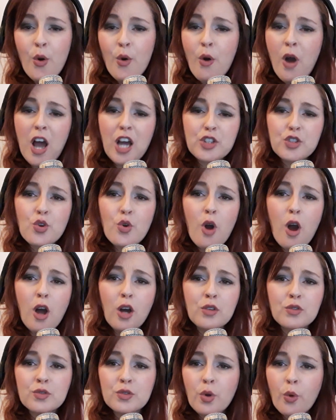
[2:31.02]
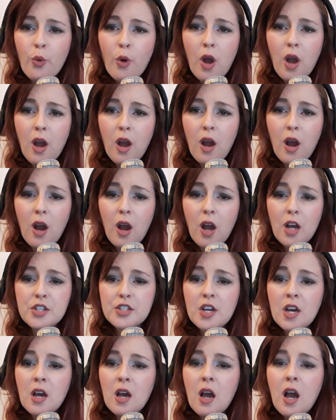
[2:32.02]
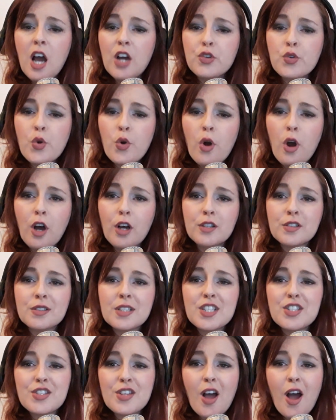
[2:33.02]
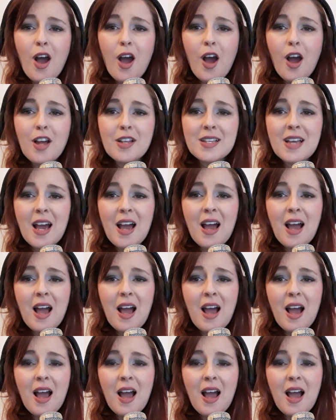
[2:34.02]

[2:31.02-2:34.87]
How do you want the world? How do you want disorder?